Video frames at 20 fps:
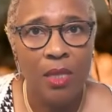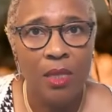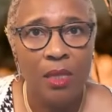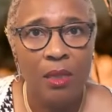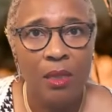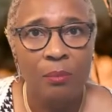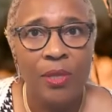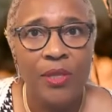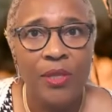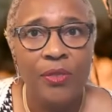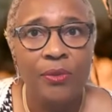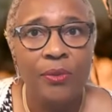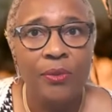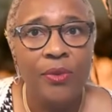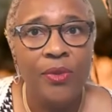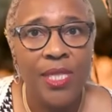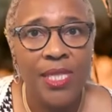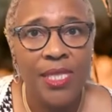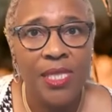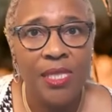But through
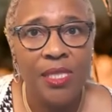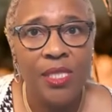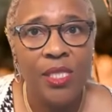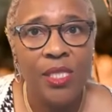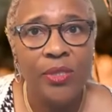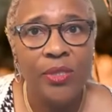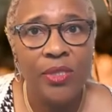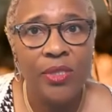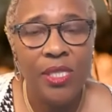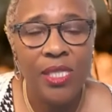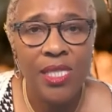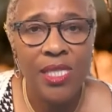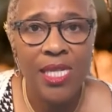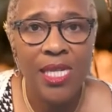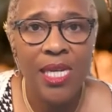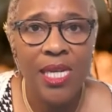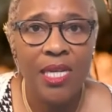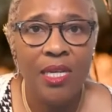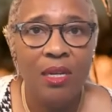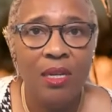this
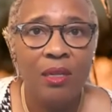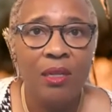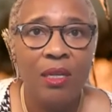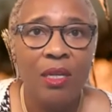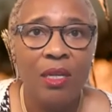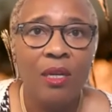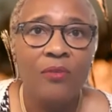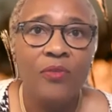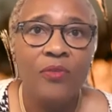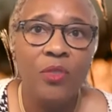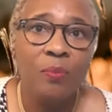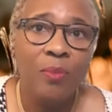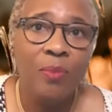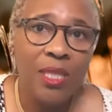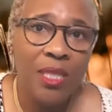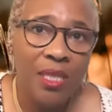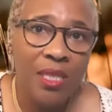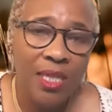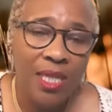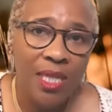uncertainty and
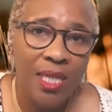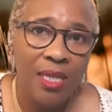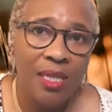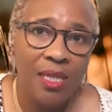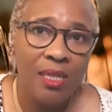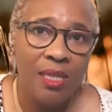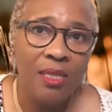uncomfortability,